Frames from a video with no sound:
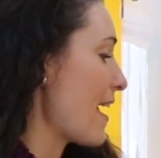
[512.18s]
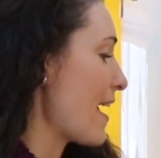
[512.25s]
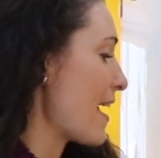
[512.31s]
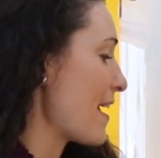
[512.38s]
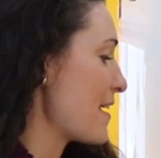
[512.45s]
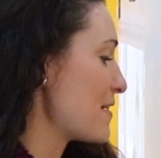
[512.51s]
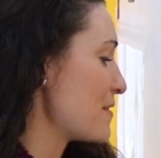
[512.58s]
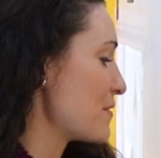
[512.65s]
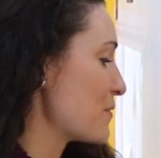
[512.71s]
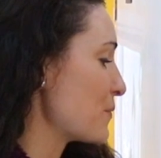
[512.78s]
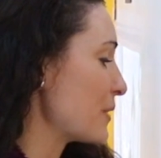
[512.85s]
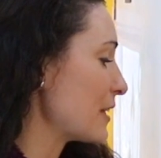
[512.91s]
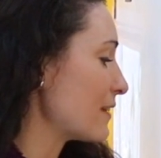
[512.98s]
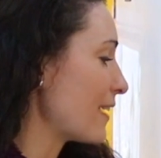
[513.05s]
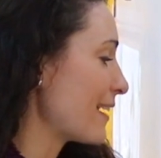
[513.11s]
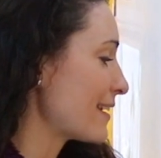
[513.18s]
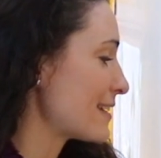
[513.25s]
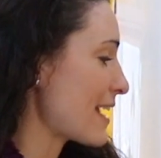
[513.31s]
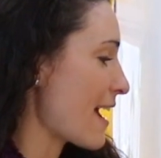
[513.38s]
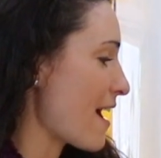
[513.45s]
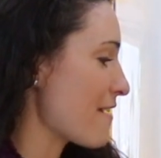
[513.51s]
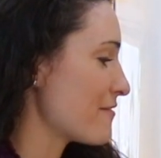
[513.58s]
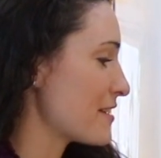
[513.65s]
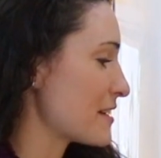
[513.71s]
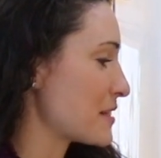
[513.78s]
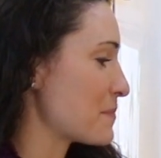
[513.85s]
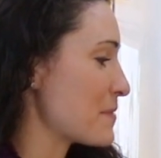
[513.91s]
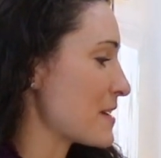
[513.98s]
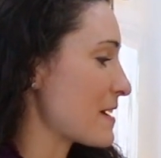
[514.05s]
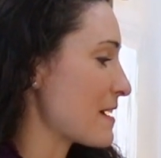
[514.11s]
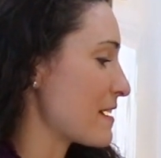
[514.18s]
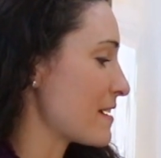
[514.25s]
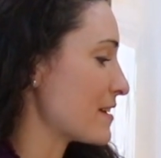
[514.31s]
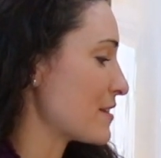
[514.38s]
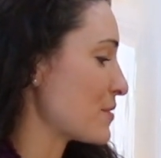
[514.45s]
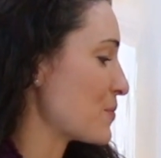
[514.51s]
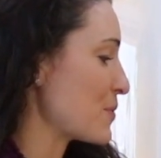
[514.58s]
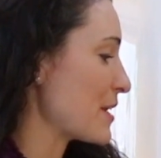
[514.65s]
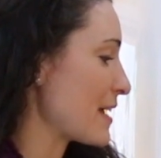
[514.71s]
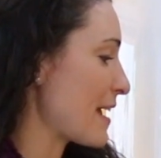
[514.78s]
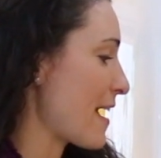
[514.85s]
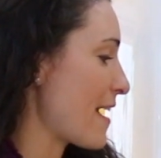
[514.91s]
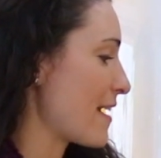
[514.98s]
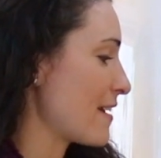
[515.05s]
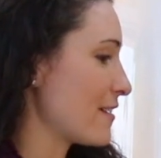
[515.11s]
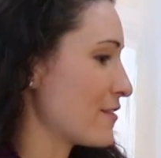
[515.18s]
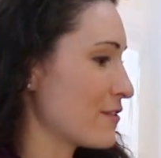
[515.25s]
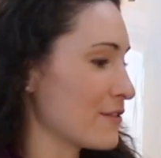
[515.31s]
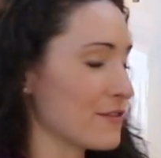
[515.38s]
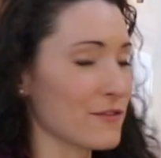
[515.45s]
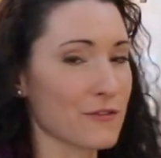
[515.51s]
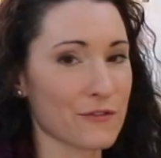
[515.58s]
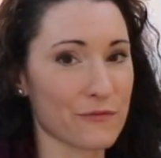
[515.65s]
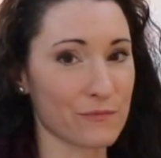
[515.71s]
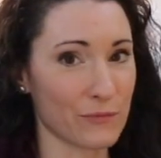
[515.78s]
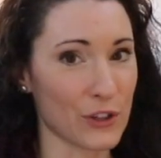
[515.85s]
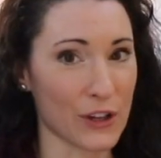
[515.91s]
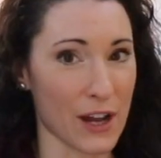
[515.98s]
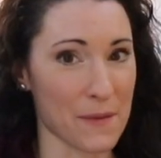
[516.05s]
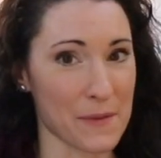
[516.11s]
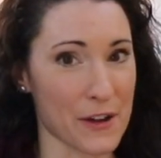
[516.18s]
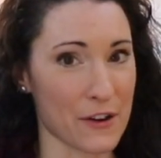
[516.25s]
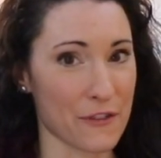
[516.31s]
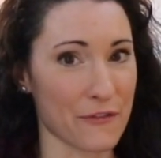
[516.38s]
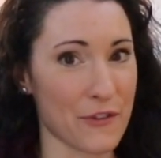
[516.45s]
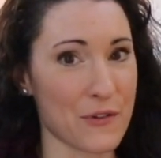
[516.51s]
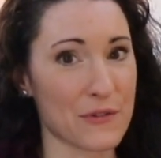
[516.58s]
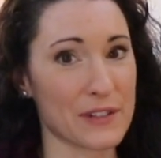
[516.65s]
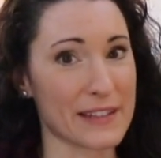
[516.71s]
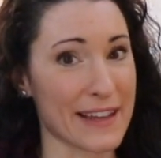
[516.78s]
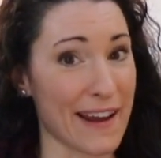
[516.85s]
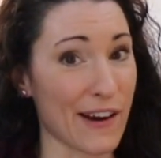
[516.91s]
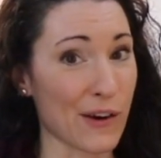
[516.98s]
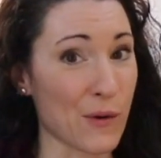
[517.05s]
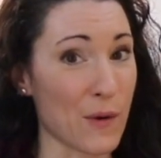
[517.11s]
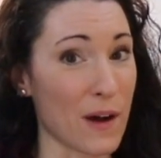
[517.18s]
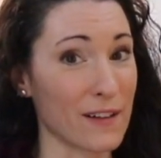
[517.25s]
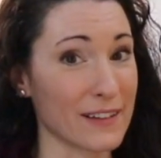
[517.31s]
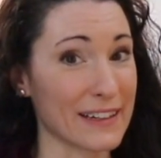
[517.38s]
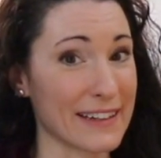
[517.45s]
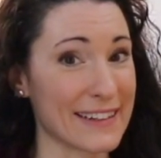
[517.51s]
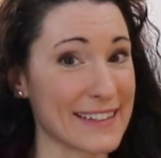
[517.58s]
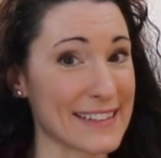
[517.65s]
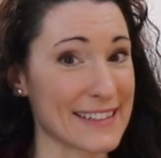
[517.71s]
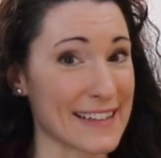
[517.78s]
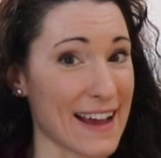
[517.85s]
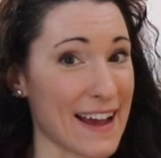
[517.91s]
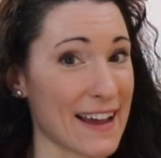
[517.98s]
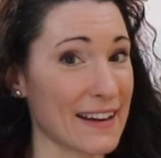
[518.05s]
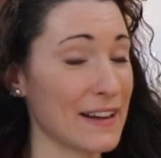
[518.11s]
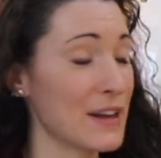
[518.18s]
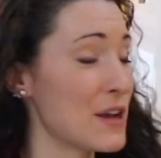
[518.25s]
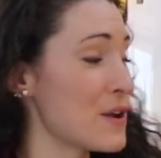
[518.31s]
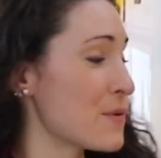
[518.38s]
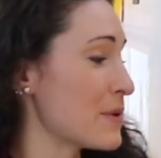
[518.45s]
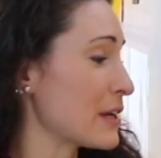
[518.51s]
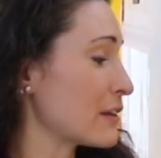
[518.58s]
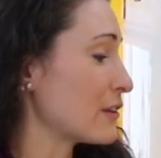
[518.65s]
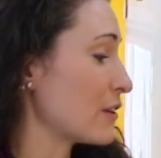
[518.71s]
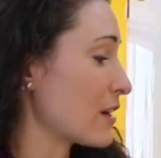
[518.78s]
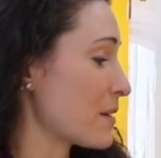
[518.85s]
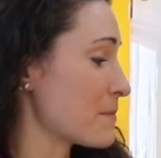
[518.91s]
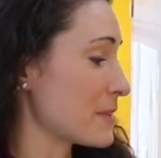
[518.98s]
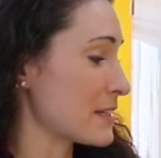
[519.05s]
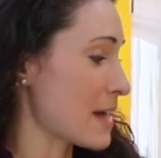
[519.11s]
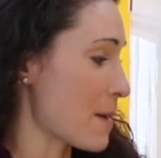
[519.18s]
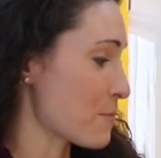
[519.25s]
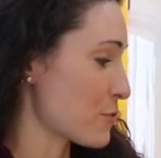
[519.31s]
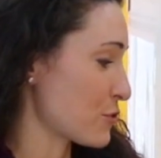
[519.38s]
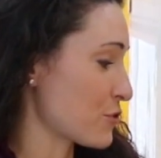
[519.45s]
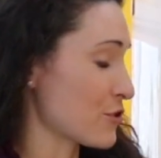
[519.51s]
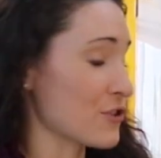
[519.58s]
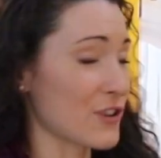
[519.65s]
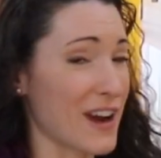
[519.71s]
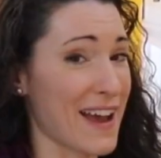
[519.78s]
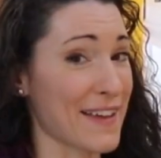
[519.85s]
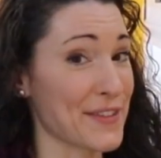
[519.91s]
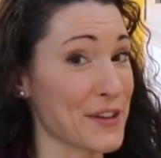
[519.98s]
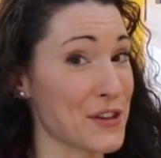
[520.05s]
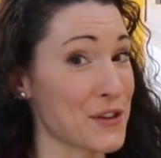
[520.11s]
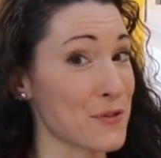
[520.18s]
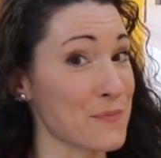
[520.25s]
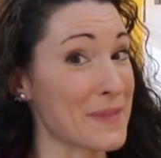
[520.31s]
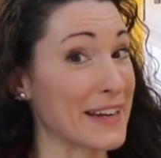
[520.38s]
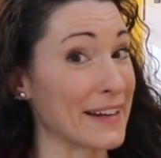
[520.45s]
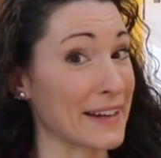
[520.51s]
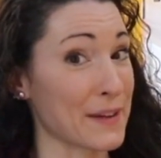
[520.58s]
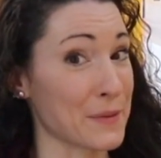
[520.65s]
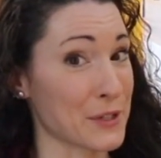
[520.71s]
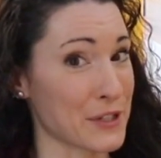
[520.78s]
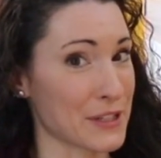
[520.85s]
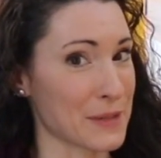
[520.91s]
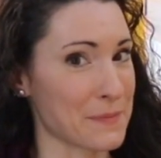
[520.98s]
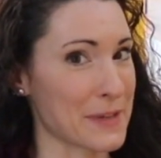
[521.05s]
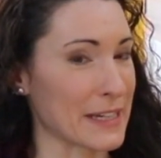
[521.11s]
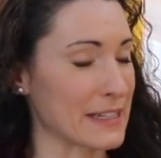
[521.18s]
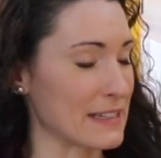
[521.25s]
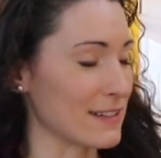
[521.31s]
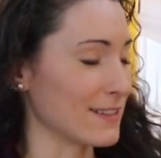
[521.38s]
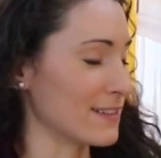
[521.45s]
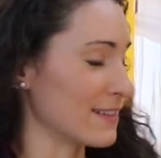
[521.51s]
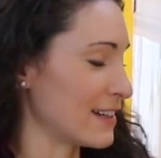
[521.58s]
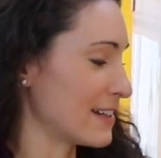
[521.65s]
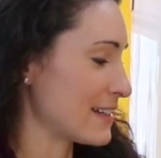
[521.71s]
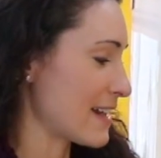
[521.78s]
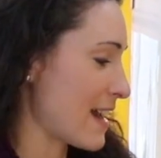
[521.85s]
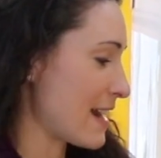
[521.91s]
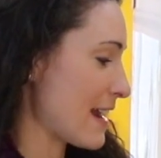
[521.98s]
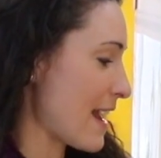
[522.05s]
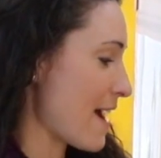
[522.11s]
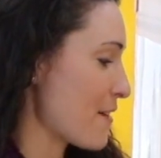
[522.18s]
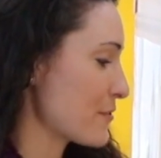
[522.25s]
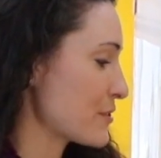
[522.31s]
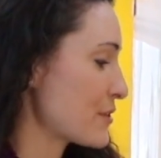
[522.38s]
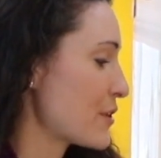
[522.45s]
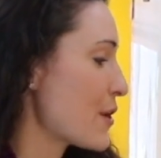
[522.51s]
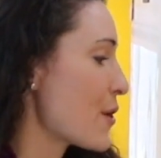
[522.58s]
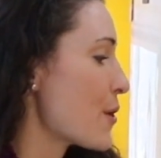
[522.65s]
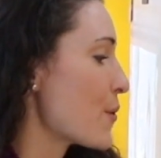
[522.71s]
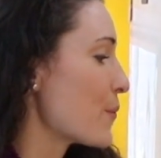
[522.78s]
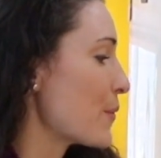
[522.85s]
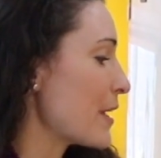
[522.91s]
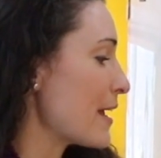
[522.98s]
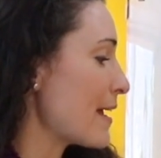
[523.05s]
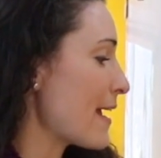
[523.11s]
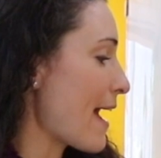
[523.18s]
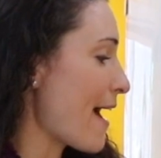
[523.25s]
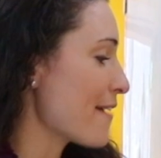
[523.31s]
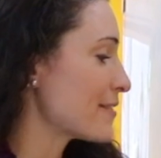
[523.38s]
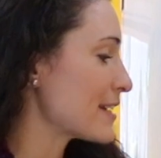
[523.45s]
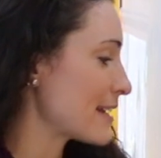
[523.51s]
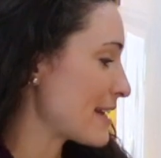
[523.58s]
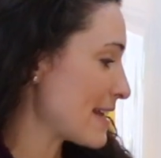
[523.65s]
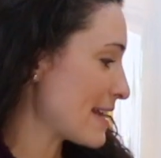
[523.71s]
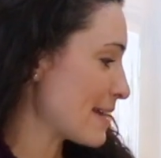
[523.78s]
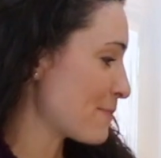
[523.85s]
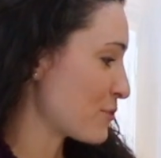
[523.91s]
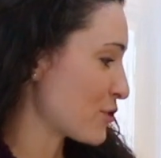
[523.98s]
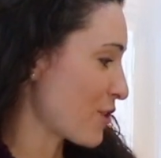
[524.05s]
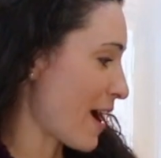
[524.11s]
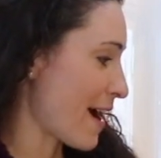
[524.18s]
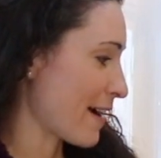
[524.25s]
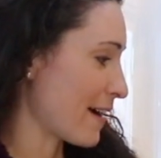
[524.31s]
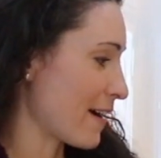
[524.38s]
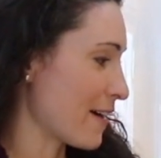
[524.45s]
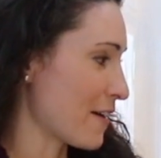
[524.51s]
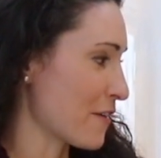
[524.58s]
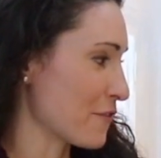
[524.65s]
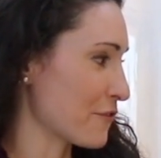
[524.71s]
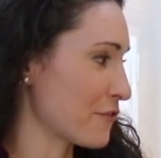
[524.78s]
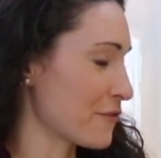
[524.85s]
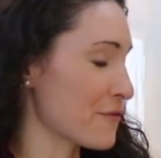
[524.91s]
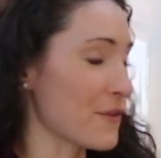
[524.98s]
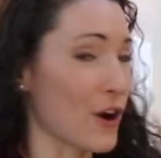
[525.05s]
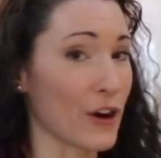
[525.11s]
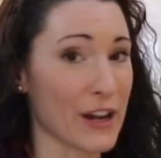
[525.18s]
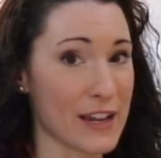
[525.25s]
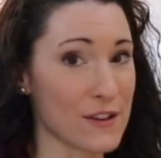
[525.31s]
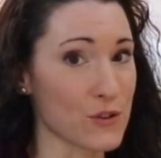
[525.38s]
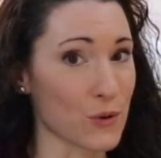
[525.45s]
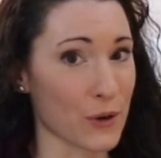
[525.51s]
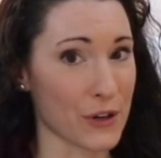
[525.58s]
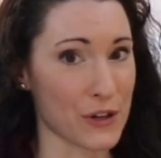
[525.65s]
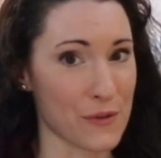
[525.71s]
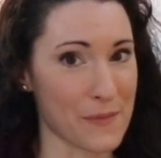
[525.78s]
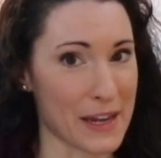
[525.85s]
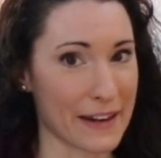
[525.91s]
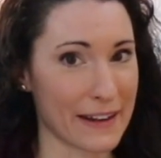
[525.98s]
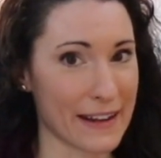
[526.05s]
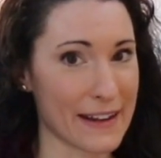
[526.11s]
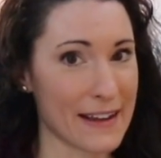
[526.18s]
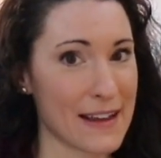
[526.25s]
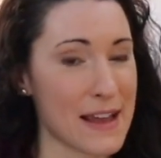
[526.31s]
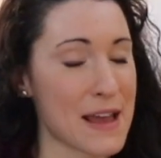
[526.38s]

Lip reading: and we like to have this because we can look up on our phones the air quality inside. We can look up the temperature and the humidity, which is a big deal in a tiny house. We have to keep track of our indoor humidity.